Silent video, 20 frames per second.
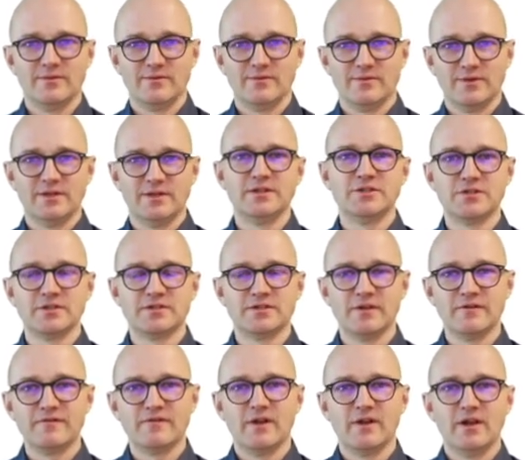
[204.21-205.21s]

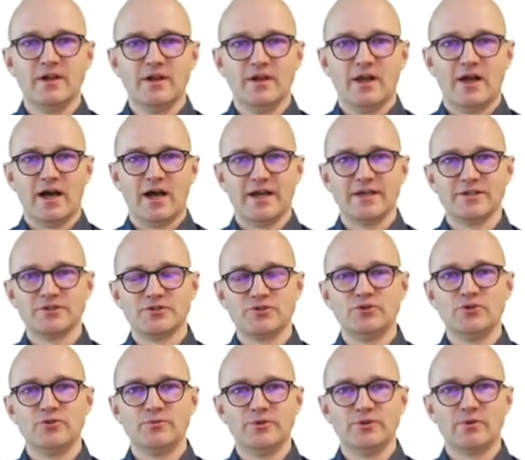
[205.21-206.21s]
initiative, I
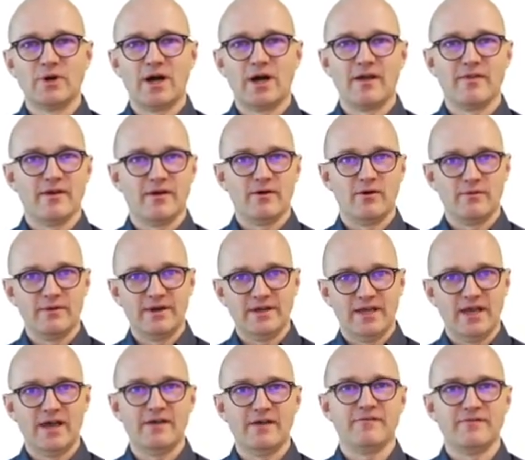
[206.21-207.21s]
assume you either already
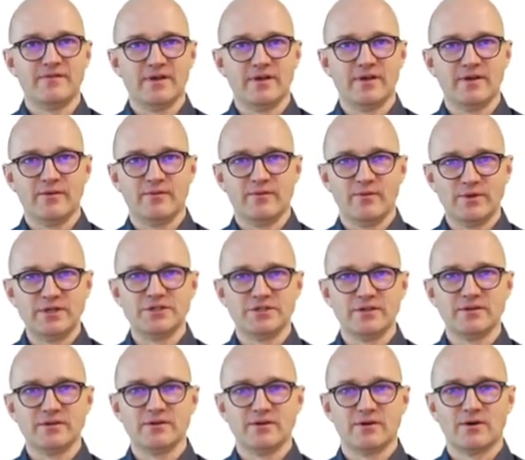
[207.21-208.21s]
have
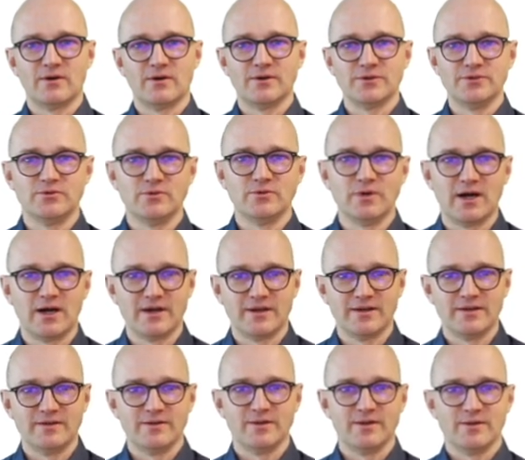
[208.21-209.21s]
Windchill or you are
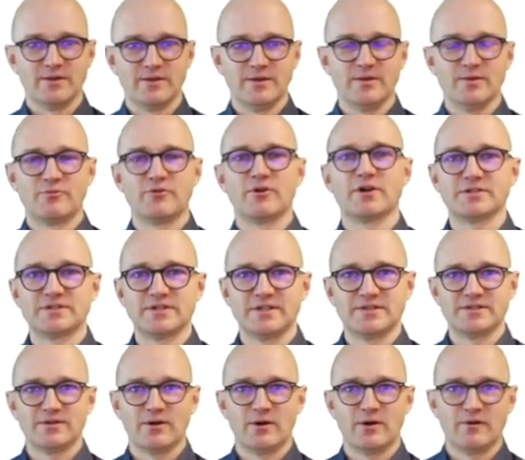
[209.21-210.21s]
in the
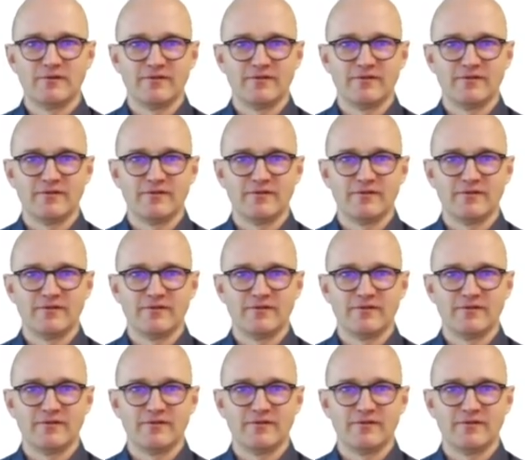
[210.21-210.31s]
process of